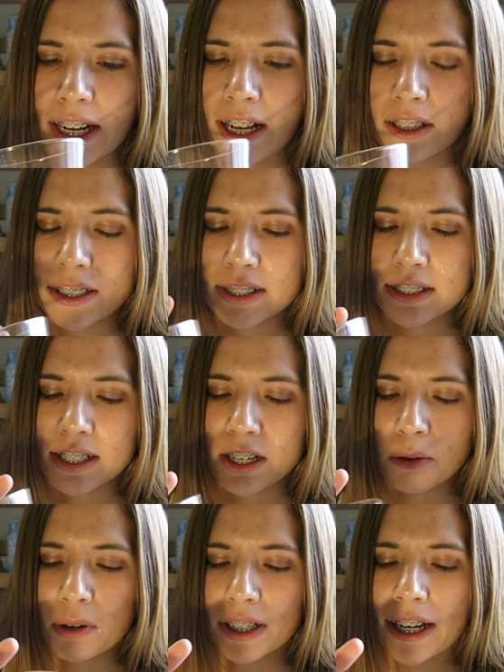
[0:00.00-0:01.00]
how this is going to
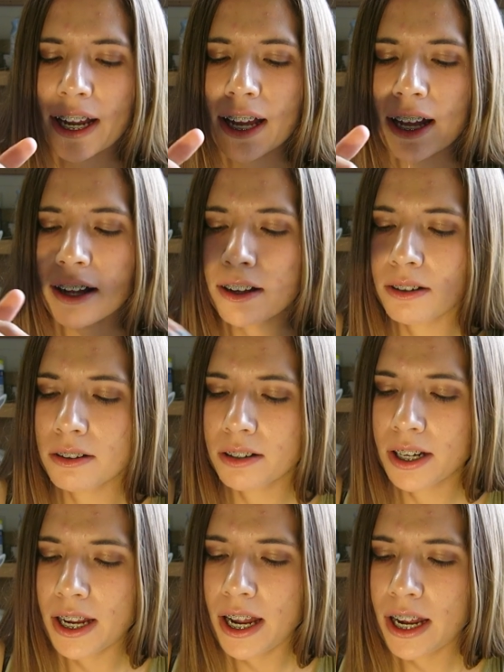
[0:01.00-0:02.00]
work out,
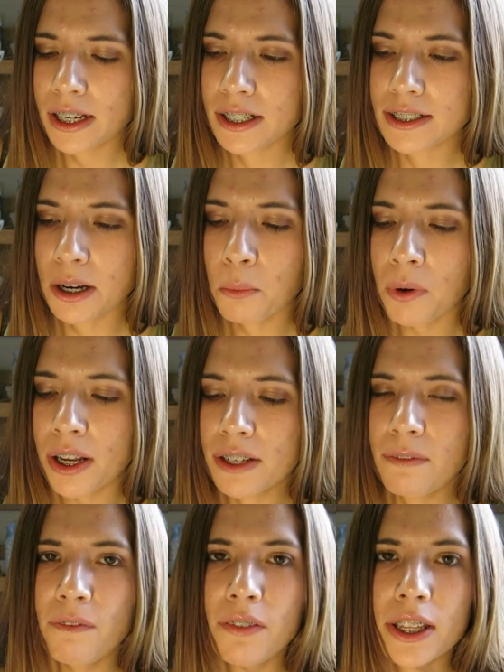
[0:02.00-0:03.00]
because I want to
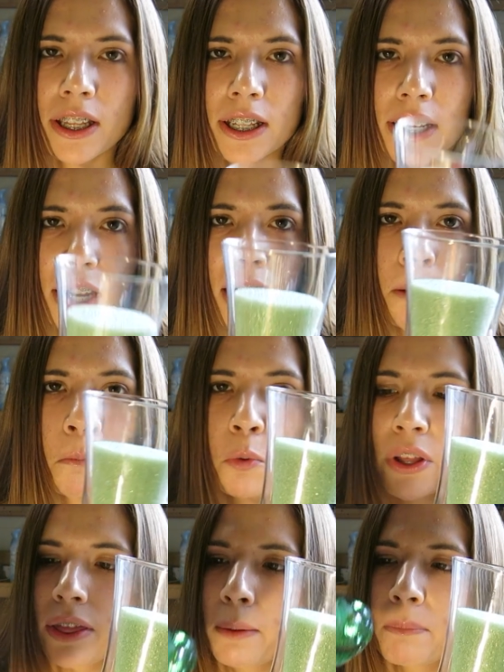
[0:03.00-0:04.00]
fill it up
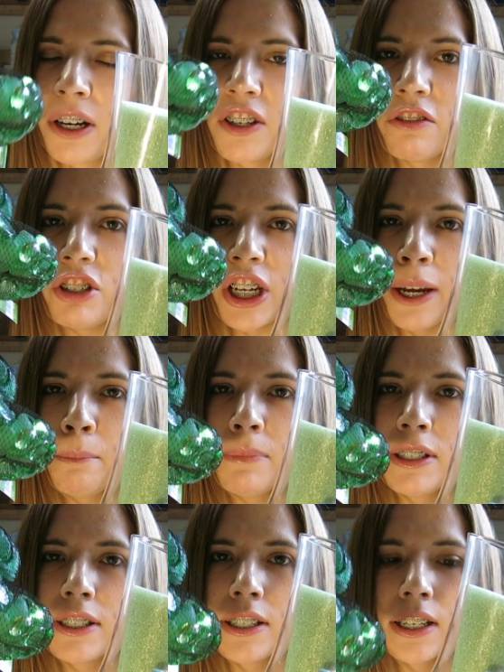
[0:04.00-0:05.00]
with a bunch of
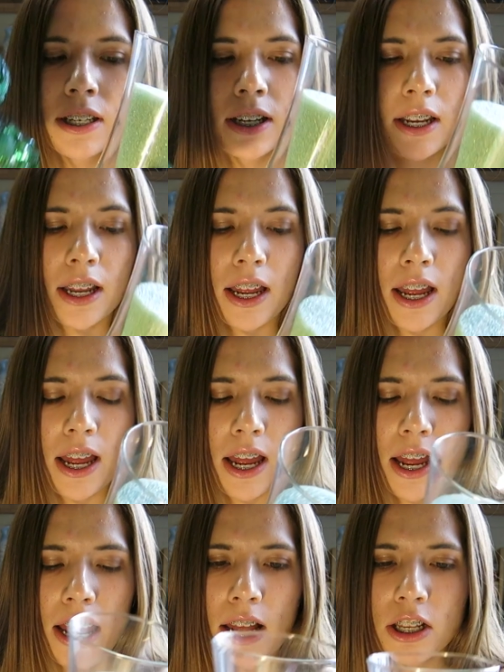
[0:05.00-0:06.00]
gems.
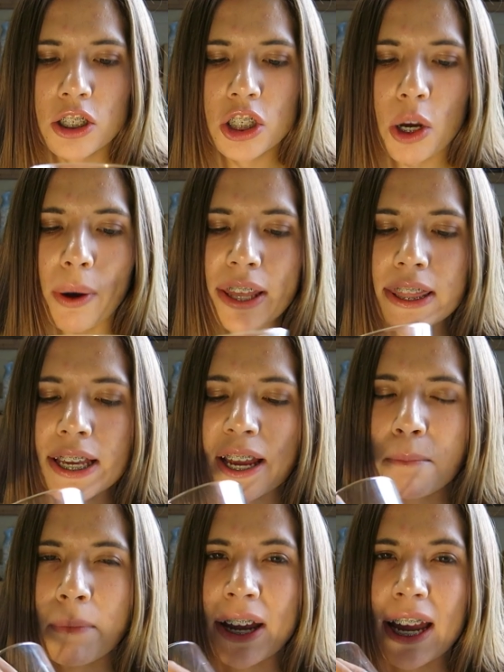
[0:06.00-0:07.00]
So I think I
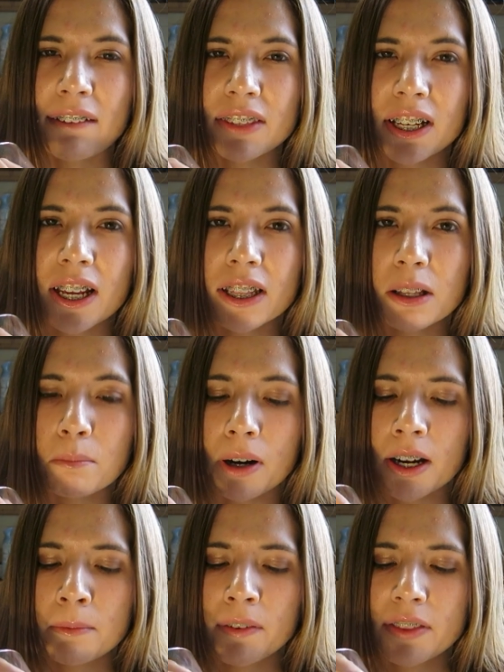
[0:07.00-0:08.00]
might have to cut the
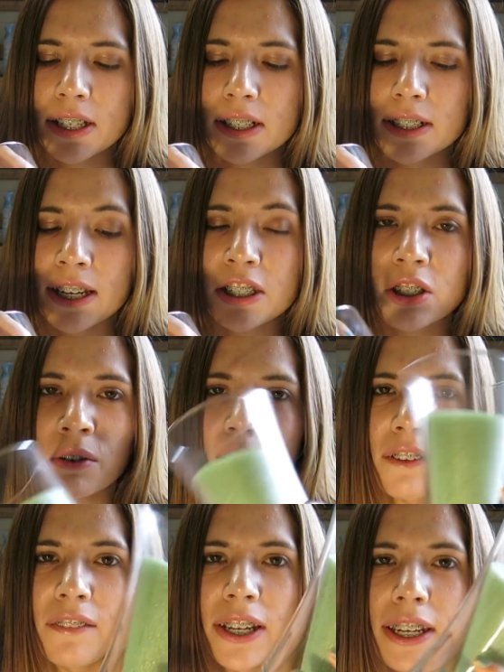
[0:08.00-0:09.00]
bottom of this. I don't
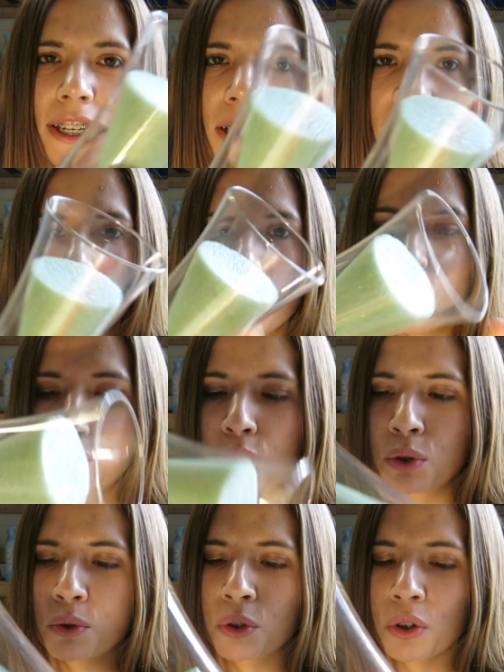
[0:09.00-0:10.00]
have any
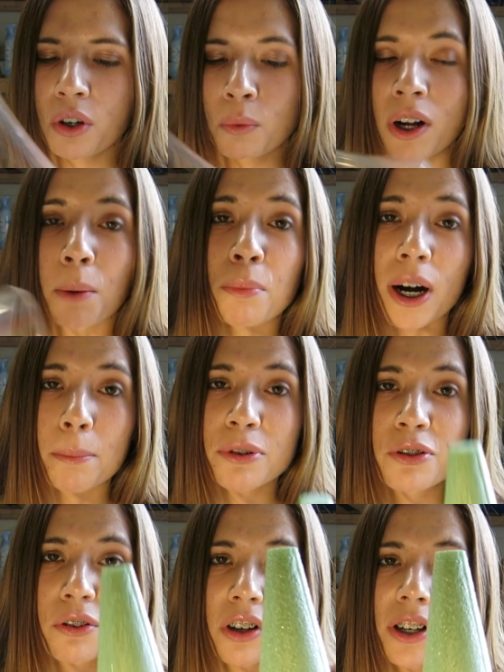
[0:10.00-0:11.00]
tool, well, a proper
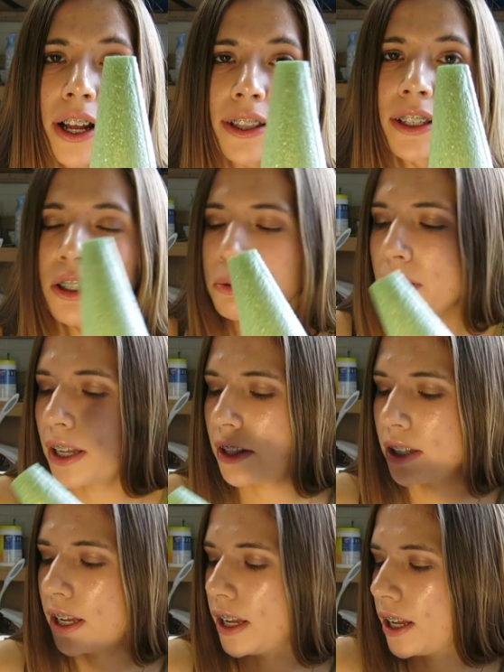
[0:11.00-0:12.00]
tool to cut this
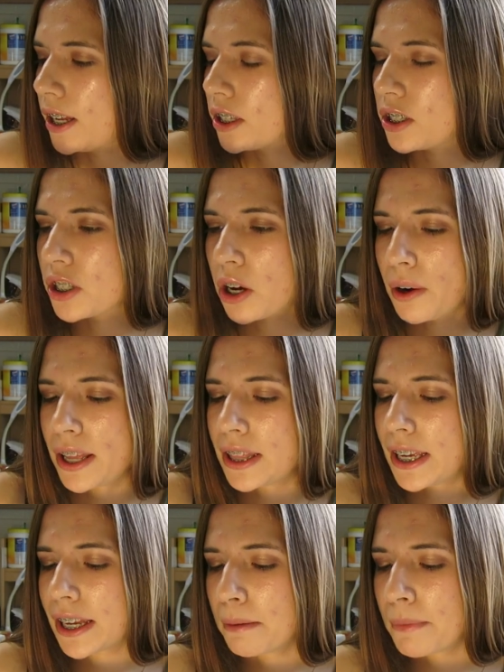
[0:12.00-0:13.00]
with, so I
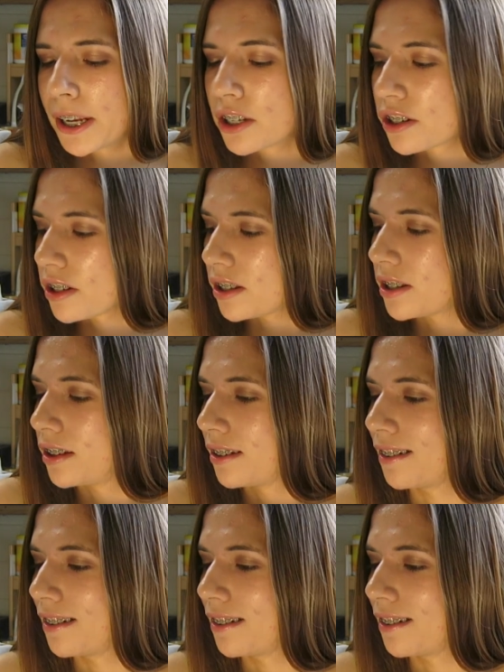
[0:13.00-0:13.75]
think I might just